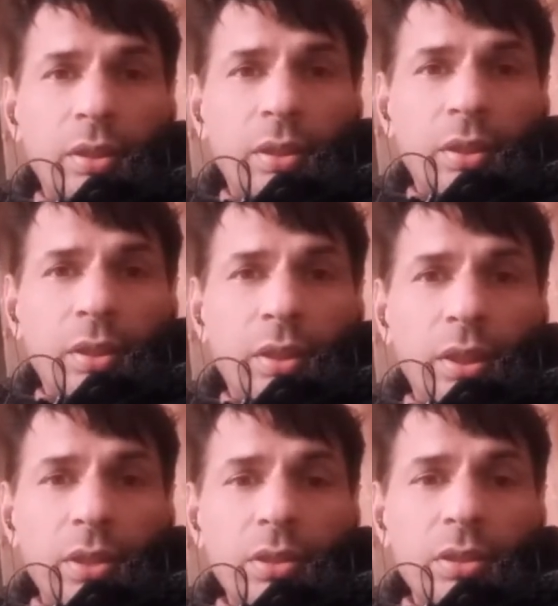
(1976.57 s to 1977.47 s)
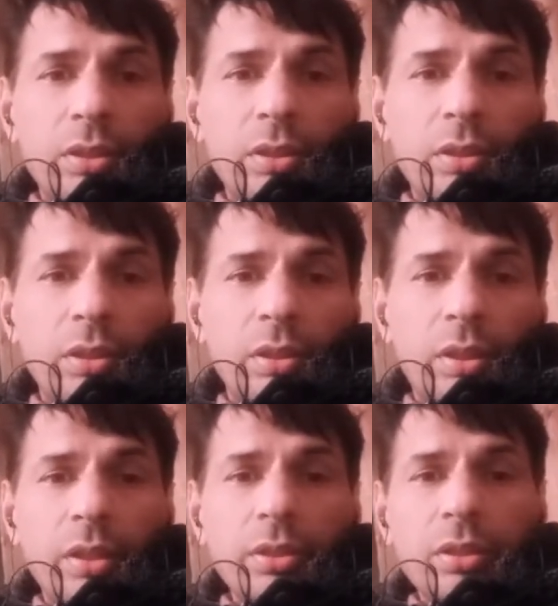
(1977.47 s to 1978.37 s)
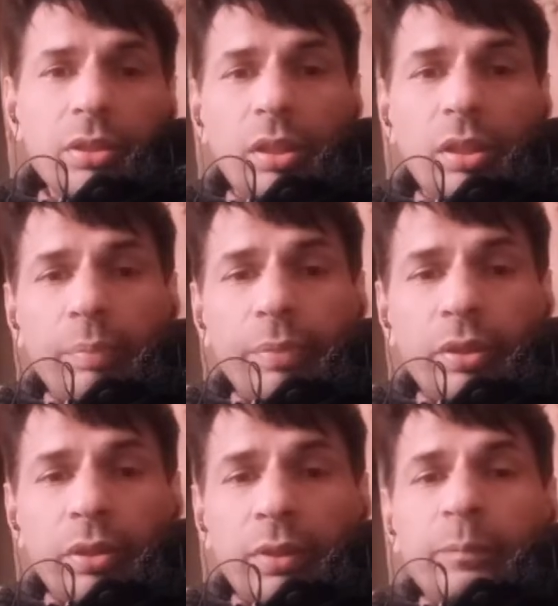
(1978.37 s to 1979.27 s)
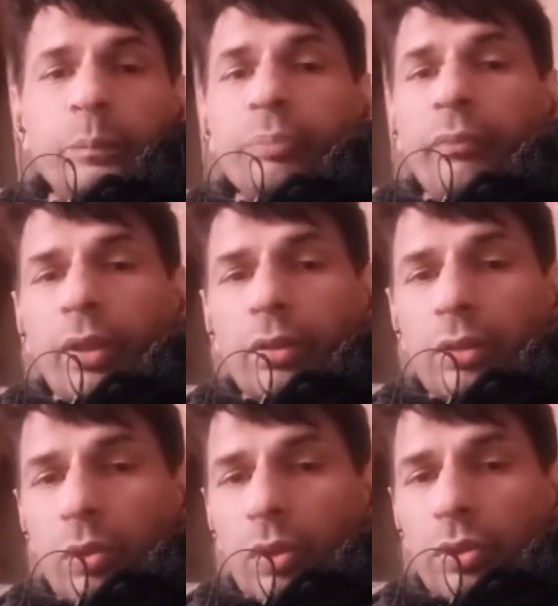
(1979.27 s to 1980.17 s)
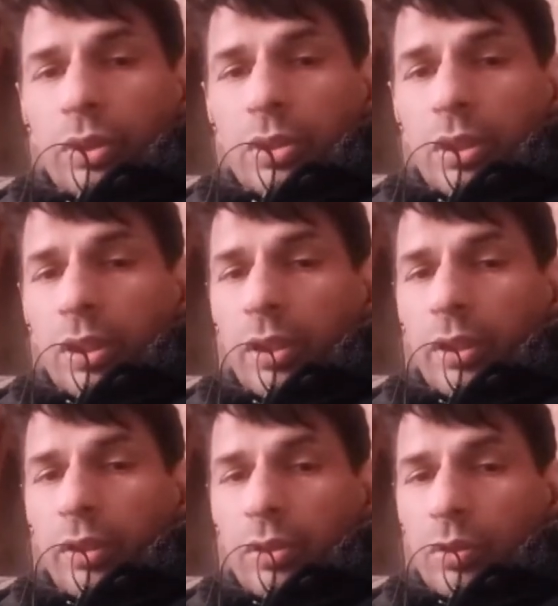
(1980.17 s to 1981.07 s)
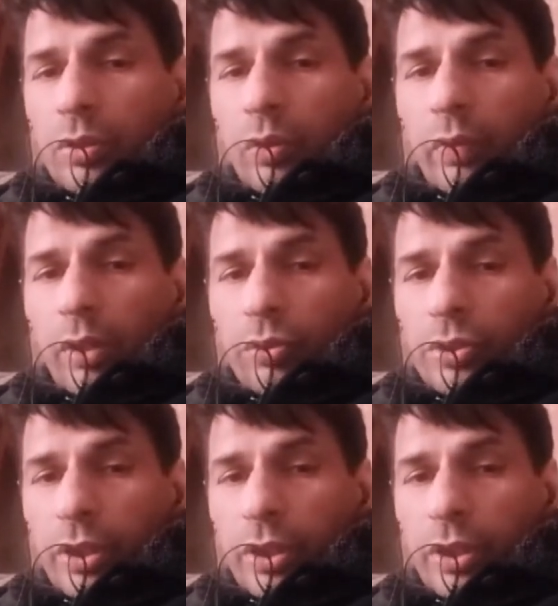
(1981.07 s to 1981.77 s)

Yes, treasures are kept throughout this country also. No one knows that.